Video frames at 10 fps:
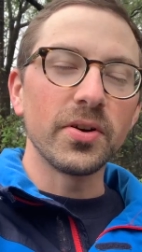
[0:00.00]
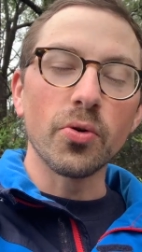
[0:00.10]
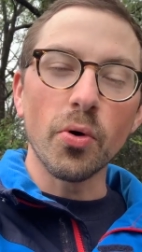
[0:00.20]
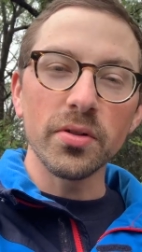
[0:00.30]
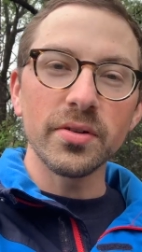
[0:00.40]

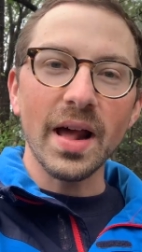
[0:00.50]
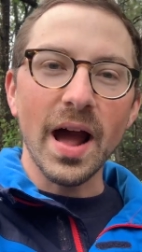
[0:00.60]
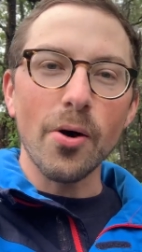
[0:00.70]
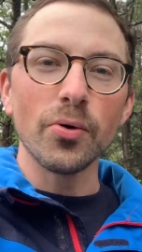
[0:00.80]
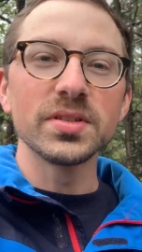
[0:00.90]
northern
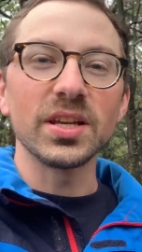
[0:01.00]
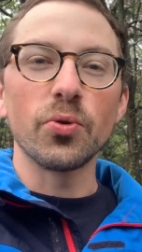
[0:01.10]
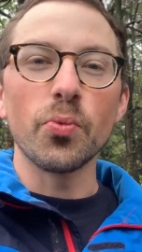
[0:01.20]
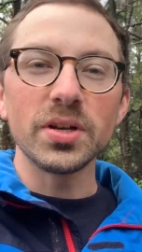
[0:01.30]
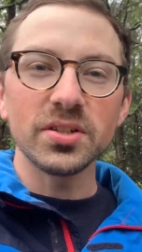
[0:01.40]
owls
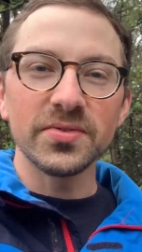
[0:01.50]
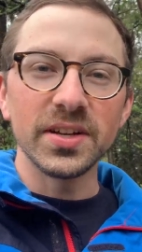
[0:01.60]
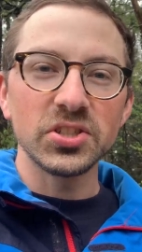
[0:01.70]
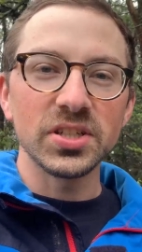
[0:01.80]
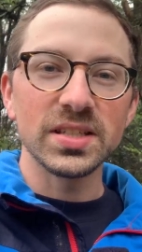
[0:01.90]
and winter
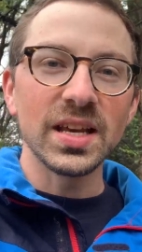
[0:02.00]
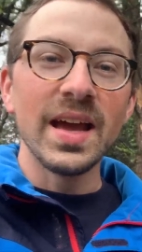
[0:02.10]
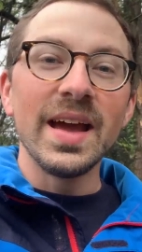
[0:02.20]
finches,